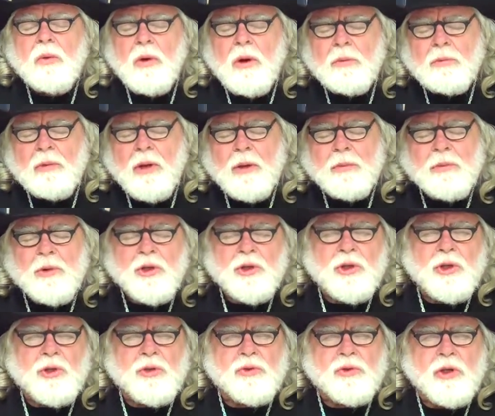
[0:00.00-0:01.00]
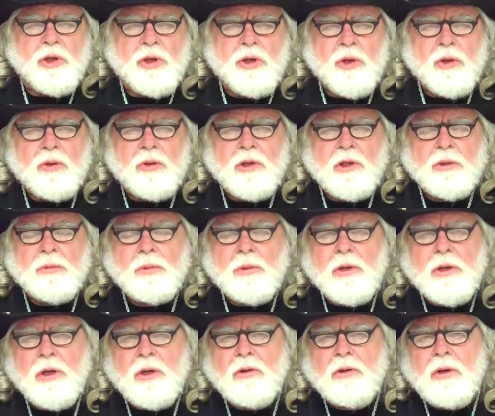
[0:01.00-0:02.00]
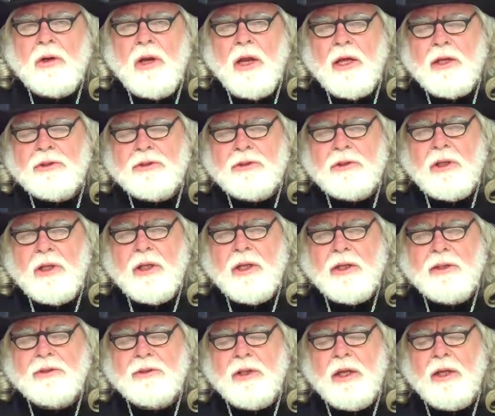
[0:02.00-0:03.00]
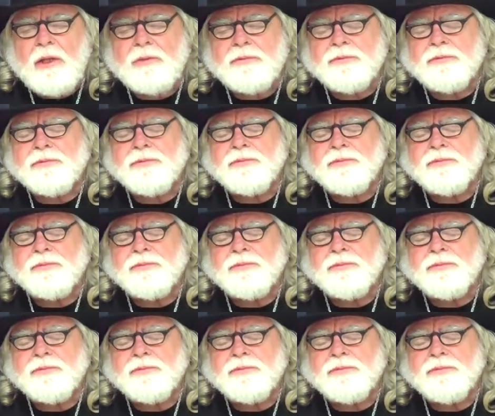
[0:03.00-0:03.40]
What made me choose to do this particular lesson is that